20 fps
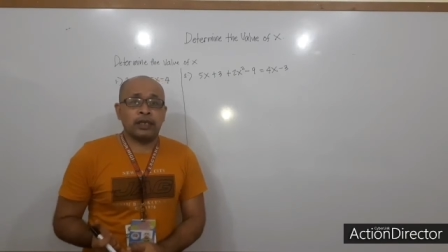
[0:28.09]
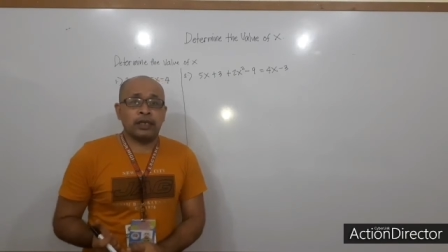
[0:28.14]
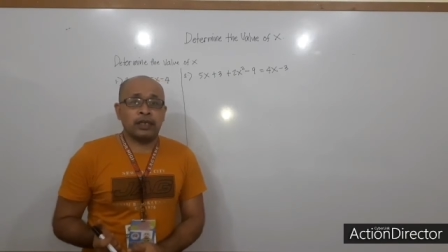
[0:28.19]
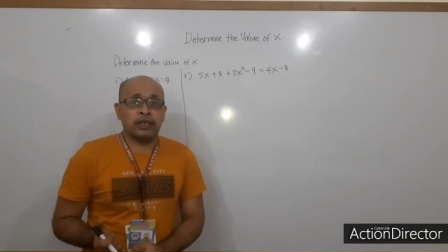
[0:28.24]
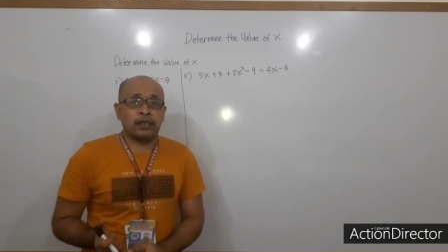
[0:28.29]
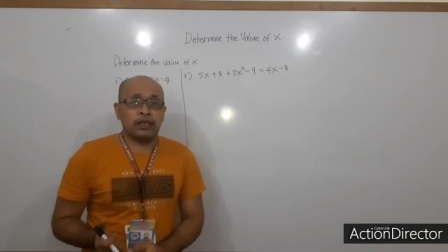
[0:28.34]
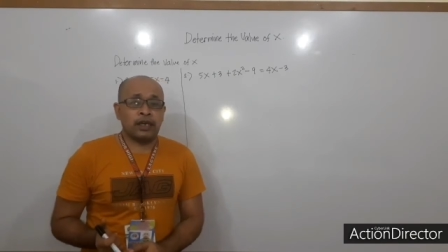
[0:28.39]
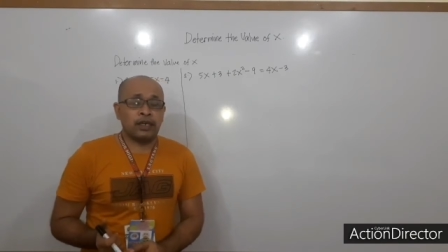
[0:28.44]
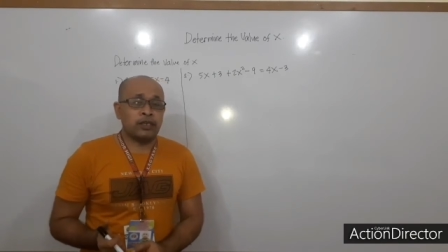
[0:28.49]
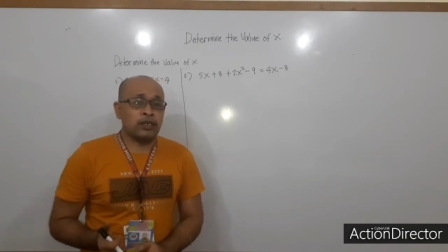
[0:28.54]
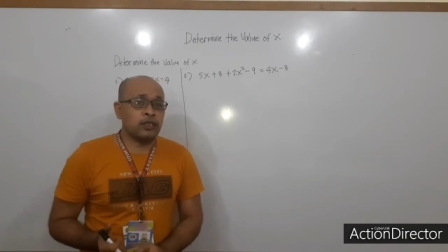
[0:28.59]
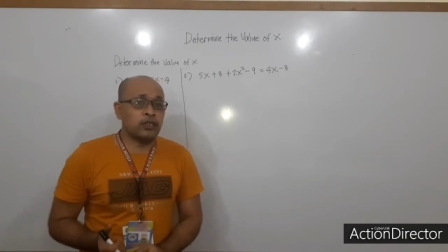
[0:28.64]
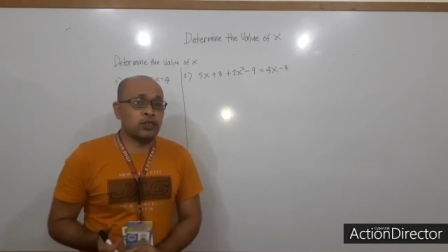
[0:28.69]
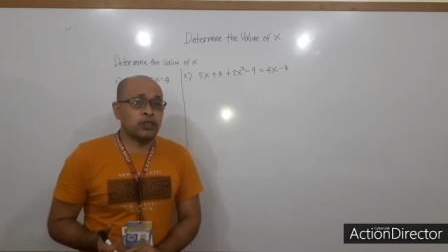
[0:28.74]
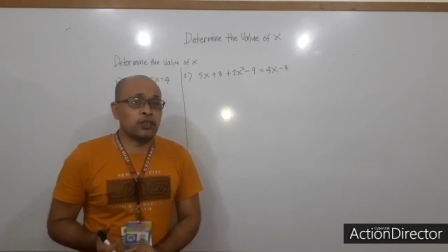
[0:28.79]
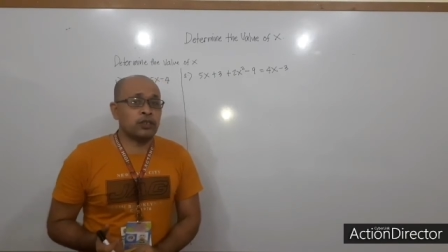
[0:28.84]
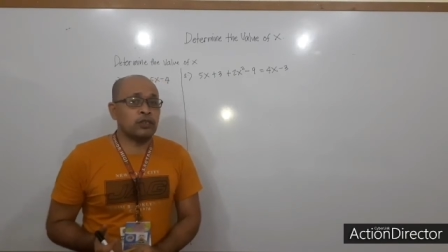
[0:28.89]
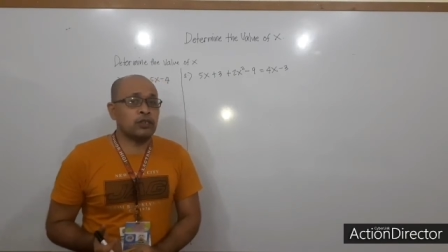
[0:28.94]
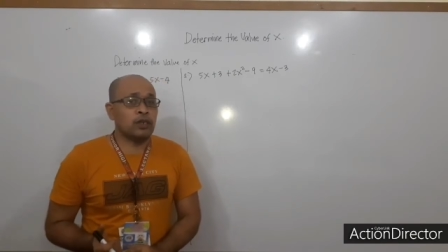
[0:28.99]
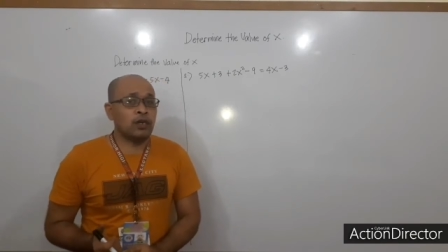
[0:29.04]
in
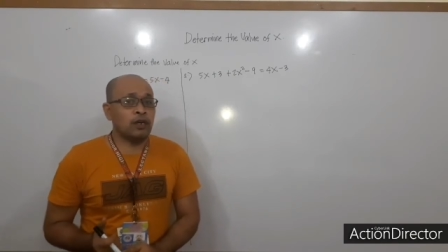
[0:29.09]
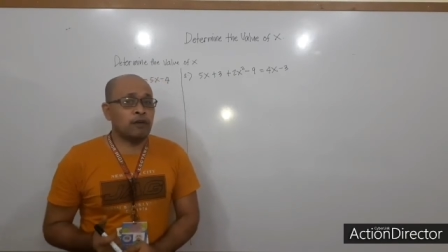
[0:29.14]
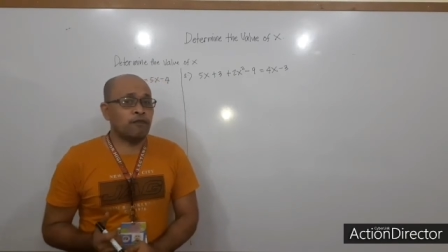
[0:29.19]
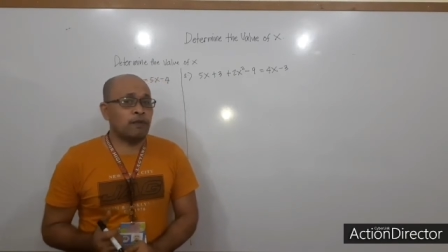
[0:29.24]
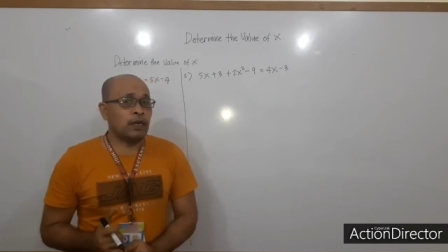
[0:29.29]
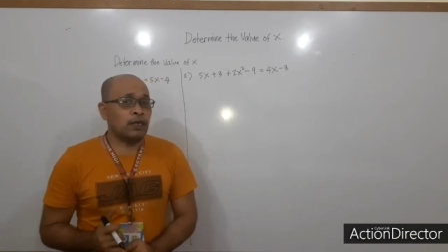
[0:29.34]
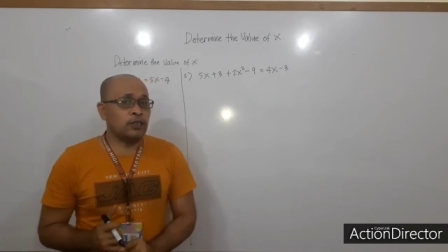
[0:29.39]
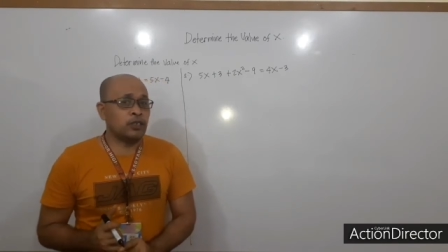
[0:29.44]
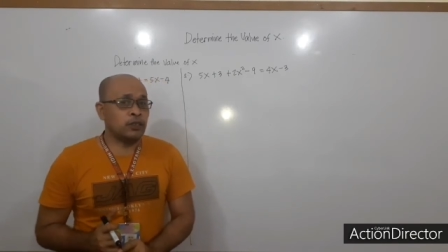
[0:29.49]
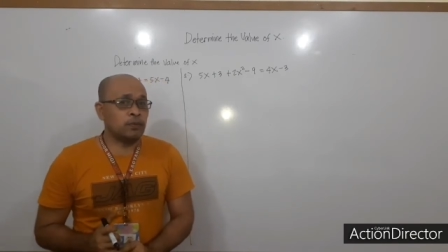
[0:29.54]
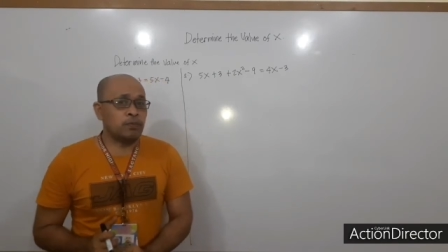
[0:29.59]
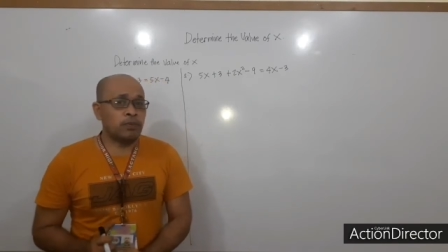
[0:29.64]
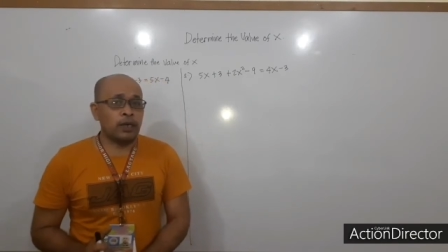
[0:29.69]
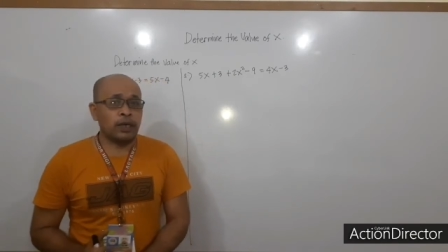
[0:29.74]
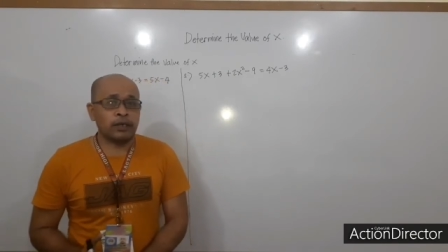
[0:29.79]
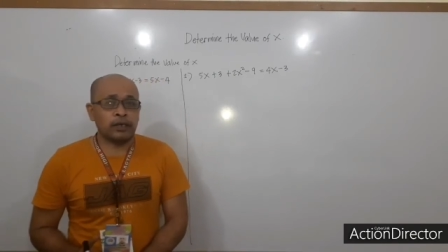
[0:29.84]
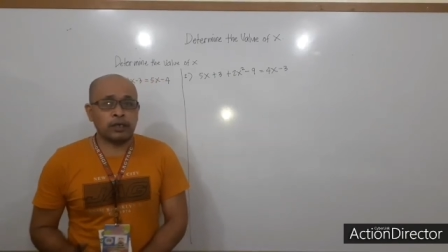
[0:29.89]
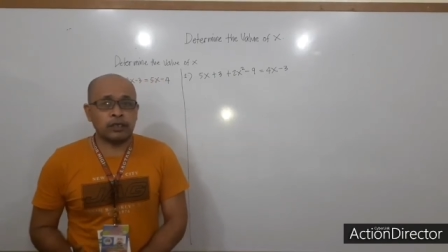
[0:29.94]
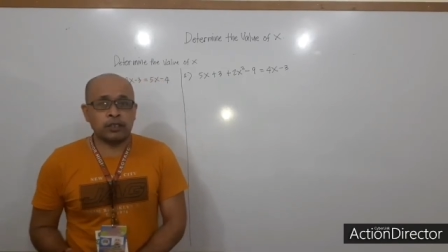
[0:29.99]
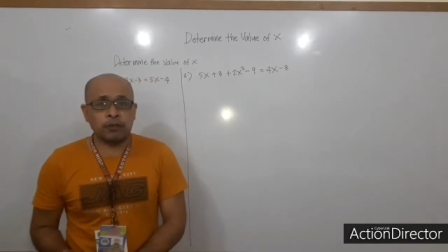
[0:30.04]
addition of
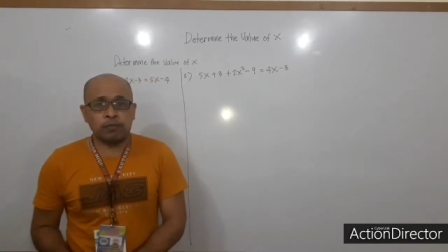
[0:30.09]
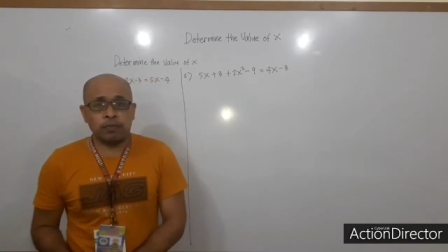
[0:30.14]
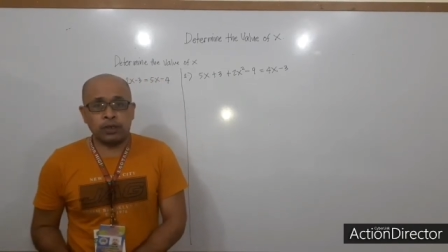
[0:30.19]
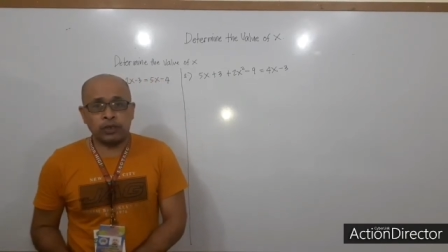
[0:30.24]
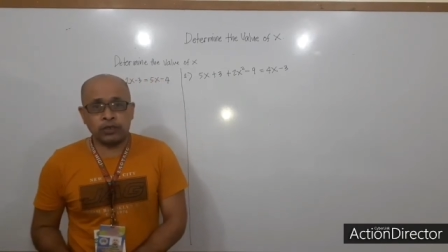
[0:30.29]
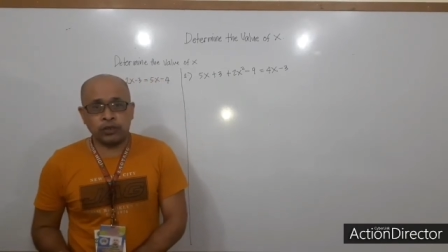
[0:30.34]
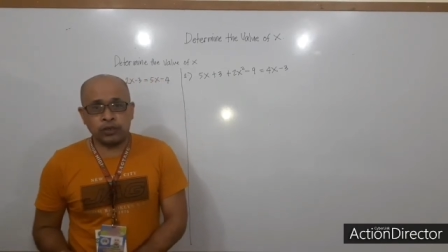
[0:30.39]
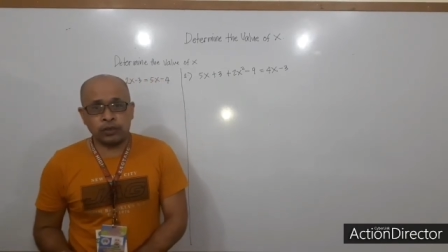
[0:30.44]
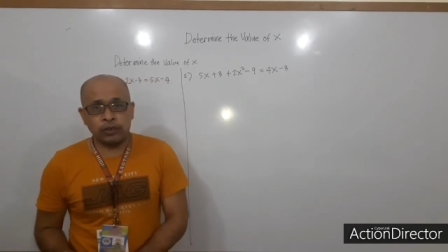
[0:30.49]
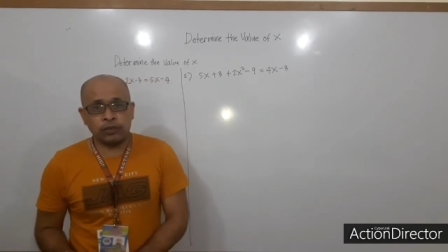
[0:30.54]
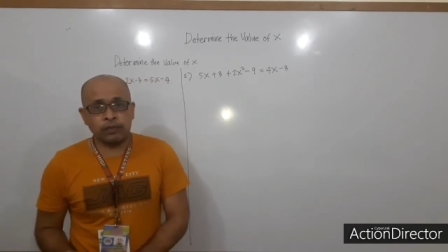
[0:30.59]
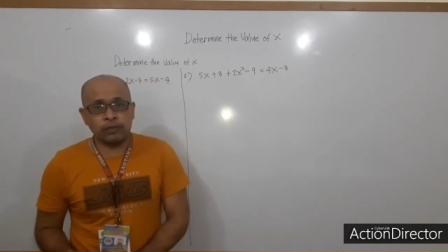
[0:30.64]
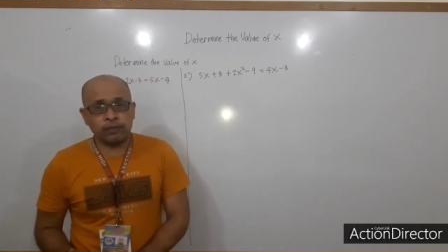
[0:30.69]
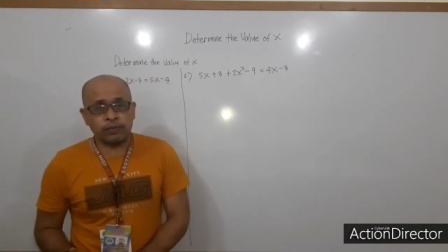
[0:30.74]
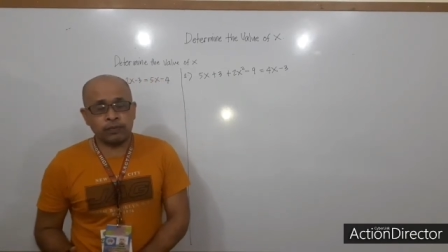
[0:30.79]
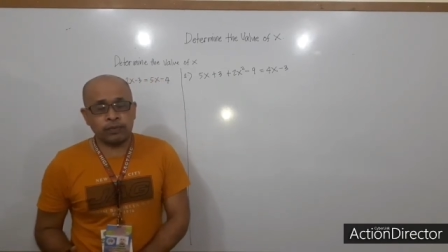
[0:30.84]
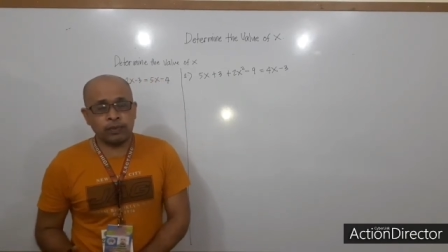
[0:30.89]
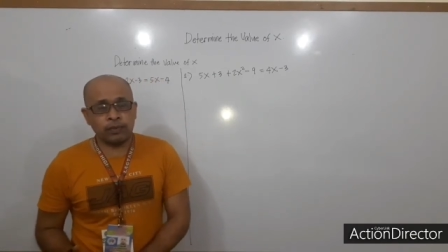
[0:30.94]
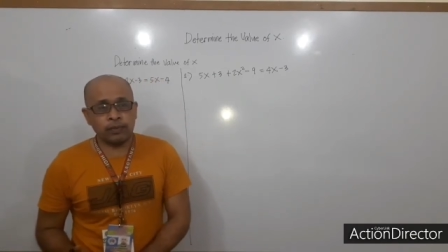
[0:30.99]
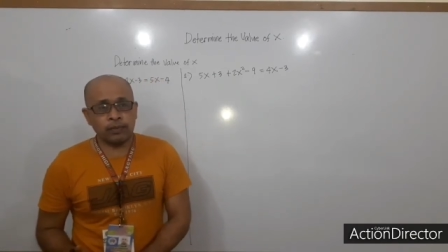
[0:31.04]
algebraic
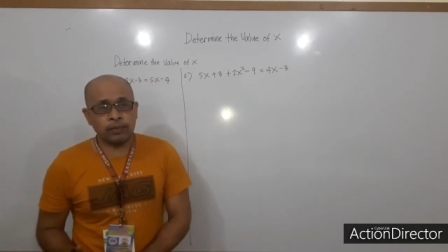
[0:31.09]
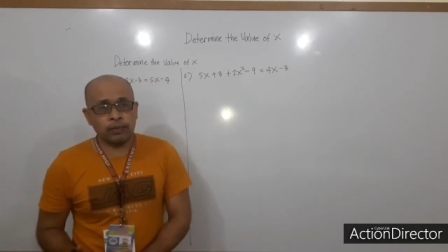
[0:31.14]
expression,